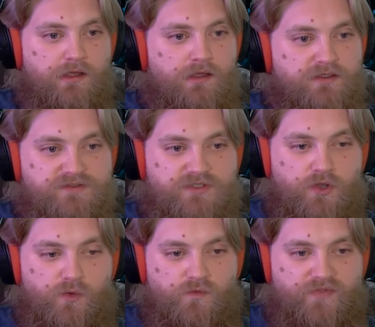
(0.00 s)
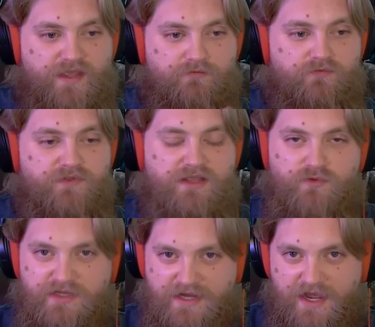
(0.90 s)
So they've they've
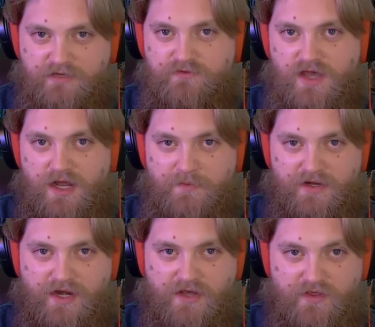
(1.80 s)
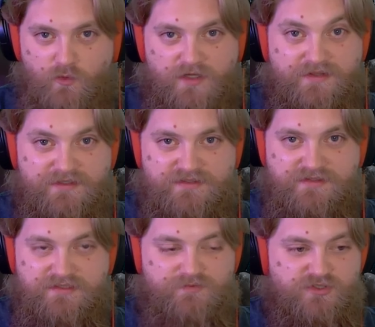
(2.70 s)
really kind of thought about how they want these
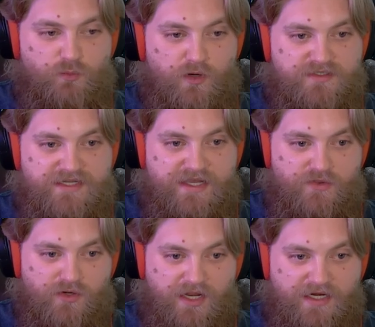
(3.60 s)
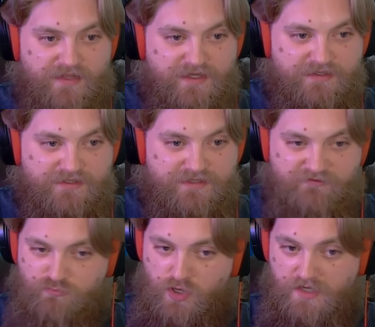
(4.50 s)
systems to work together, and I think that
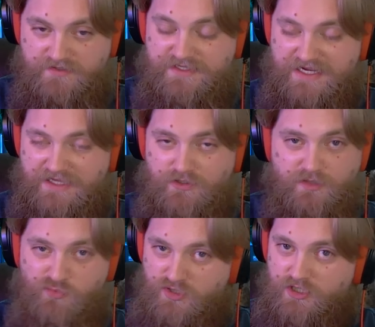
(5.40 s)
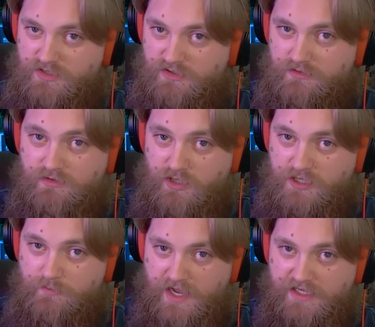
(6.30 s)
they've brought it together in a pretty good lo-
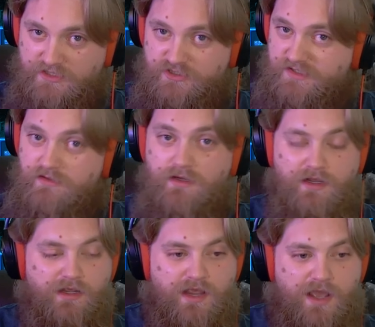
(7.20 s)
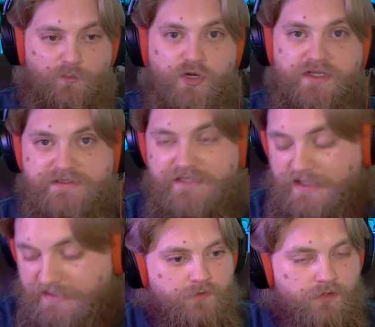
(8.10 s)
looking package, and I'm pretty
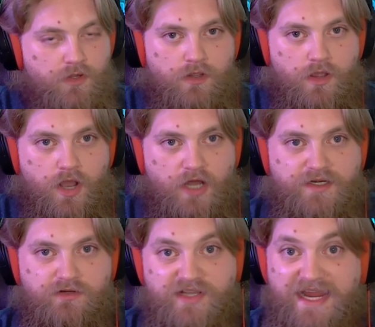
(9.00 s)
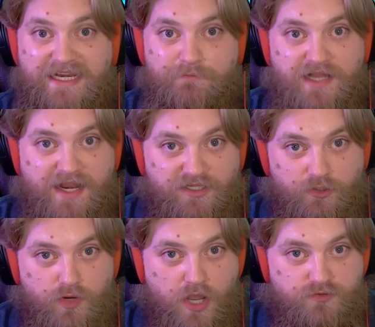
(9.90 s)
excited. On nearly any planet you
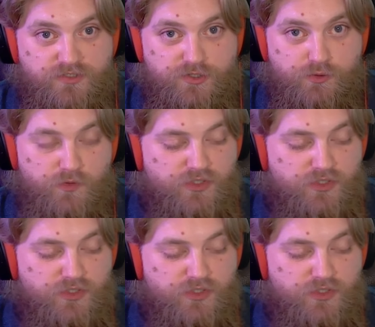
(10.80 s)
go to, you